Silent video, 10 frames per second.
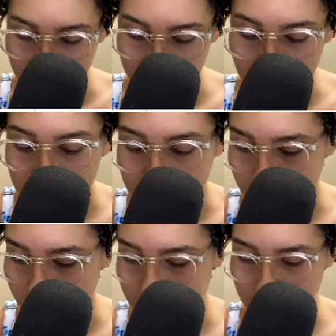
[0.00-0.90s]
Third
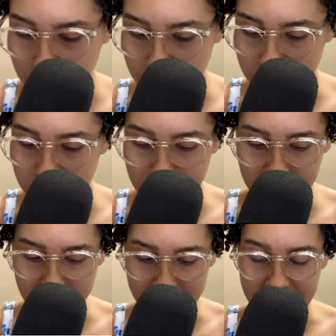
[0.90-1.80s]
phrasal verb
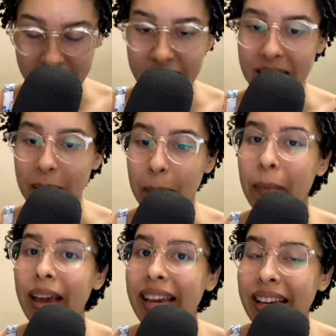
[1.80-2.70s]
is
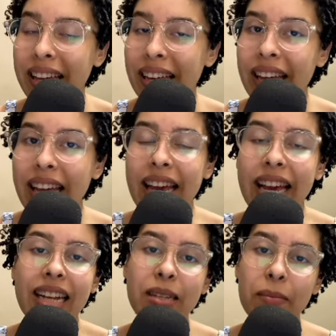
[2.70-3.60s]
may.
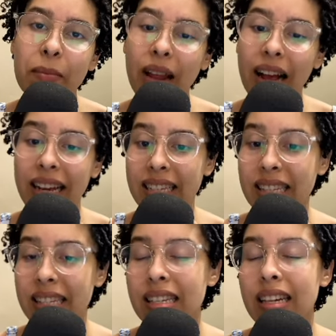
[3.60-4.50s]
It
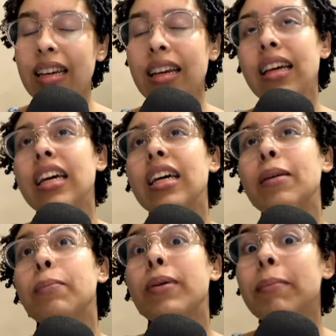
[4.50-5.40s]
implies
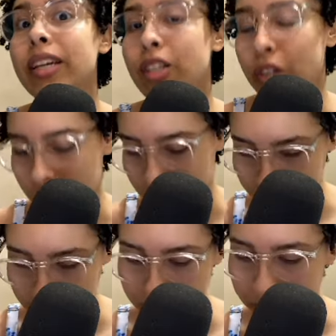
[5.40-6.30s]
permission.